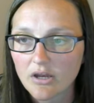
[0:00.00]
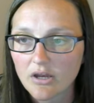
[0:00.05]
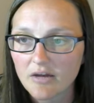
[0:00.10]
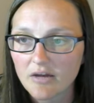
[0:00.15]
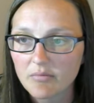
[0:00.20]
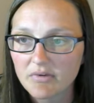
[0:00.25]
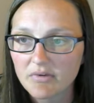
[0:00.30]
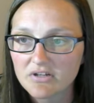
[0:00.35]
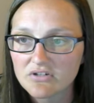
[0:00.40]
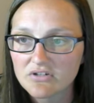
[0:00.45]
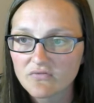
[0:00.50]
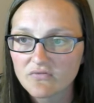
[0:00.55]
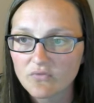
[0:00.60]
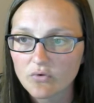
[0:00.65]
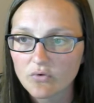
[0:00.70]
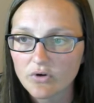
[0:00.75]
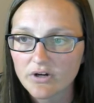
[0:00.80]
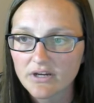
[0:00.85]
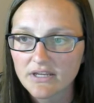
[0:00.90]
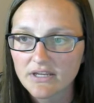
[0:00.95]
A bunch of
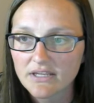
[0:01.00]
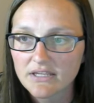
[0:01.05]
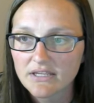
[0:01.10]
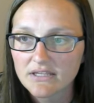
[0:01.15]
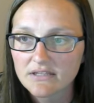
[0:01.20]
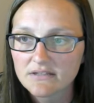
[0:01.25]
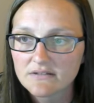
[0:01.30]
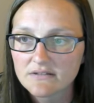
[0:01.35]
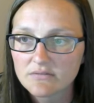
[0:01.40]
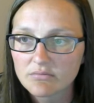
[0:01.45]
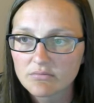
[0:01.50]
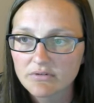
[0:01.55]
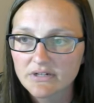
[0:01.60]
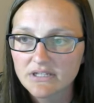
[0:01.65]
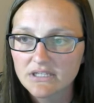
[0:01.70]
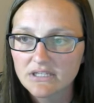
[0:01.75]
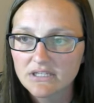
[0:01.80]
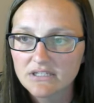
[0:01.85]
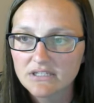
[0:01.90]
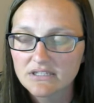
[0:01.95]
organs
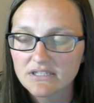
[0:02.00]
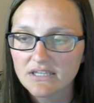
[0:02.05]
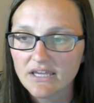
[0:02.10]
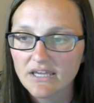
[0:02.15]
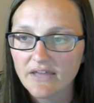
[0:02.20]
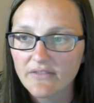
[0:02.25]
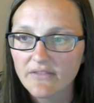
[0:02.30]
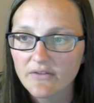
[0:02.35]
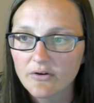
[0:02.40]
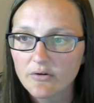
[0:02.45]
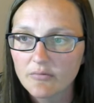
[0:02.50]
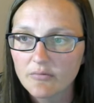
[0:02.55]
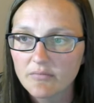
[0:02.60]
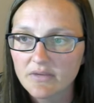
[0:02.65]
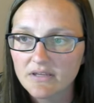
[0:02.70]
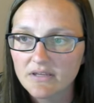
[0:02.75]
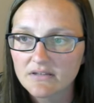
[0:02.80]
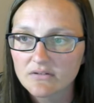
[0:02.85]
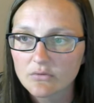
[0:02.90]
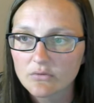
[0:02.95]
working together
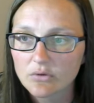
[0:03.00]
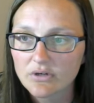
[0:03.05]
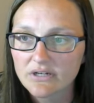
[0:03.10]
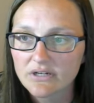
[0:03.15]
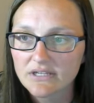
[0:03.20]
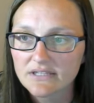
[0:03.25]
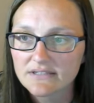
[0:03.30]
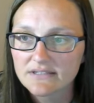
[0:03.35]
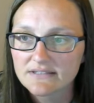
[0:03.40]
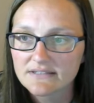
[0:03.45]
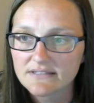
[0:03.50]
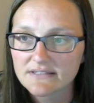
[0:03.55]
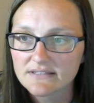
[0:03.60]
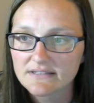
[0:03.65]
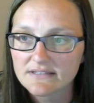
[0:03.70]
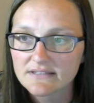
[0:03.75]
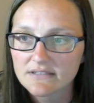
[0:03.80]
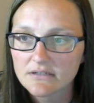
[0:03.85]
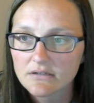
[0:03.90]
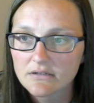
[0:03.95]
makes organ
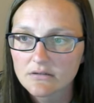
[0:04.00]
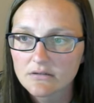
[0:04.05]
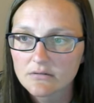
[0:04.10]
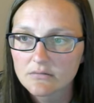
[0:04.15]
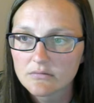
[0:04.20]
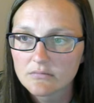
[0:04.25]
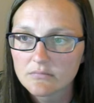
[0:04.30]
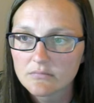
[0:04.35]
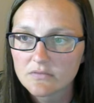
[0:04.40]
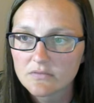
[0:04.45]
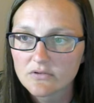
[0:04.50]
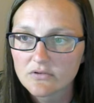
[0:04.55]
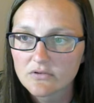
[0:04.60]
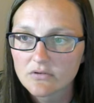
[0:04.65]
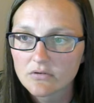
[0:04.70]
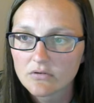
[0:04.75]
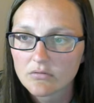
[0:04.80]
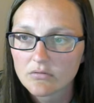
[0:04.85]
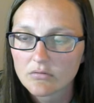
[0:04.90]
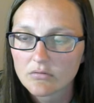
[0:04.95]
systems.